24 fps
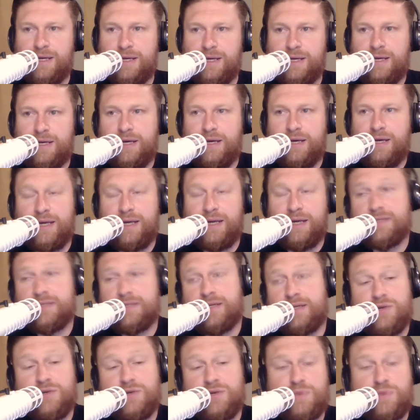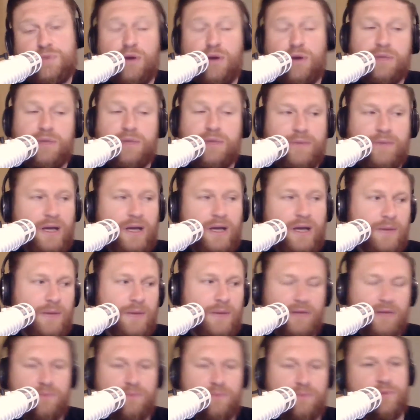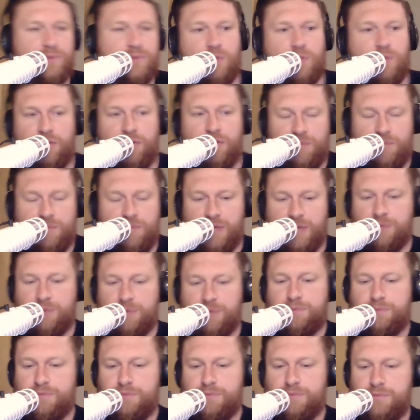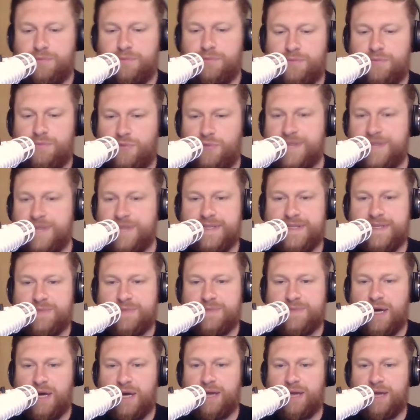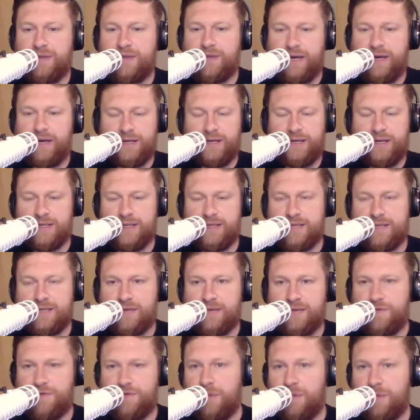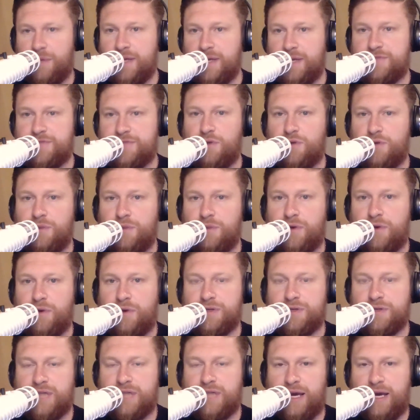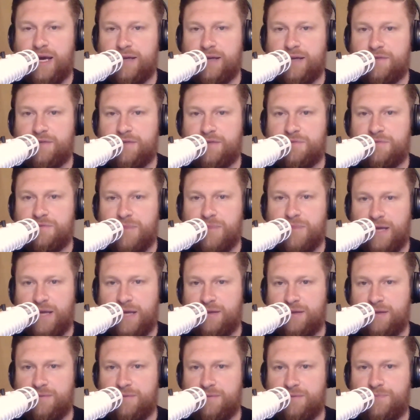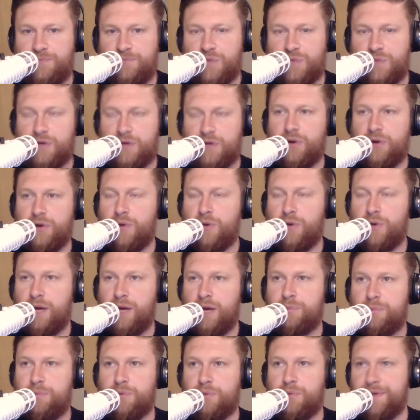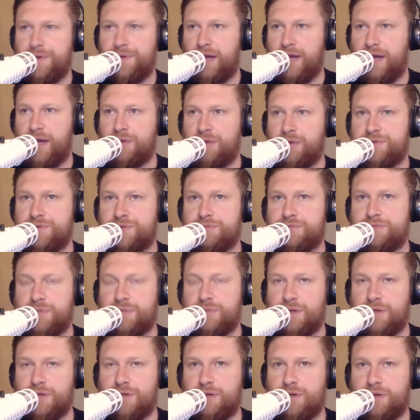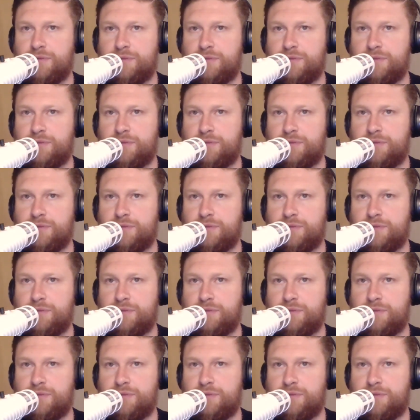It's a huge problem. And I mean, one of the big reasons behind that is that families fall apart. And if men grow up without a